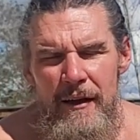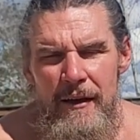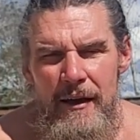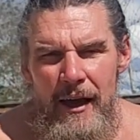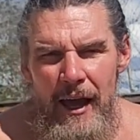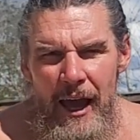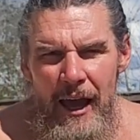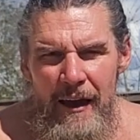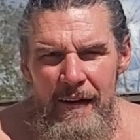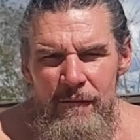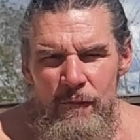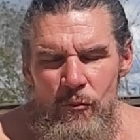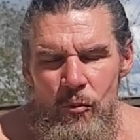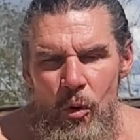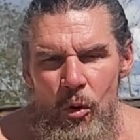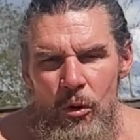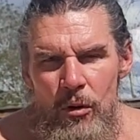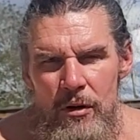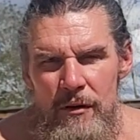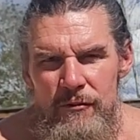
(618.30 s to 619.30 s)
have
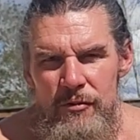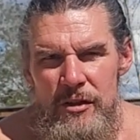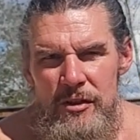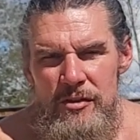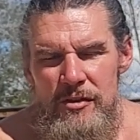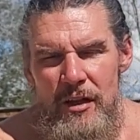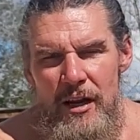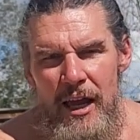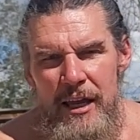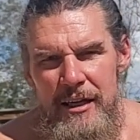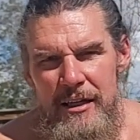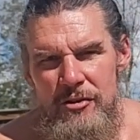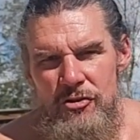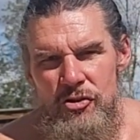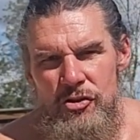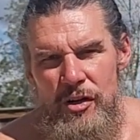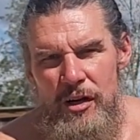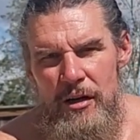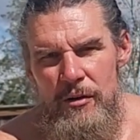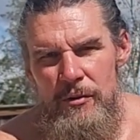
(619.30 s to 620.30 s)
more of this that I can
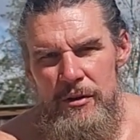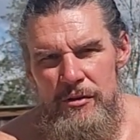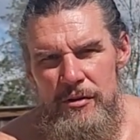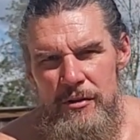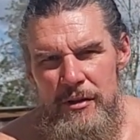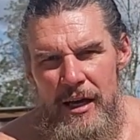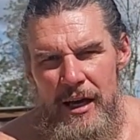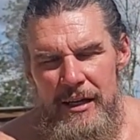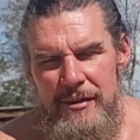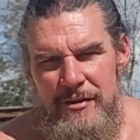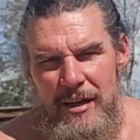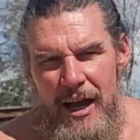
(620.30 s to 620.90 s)
share with you guys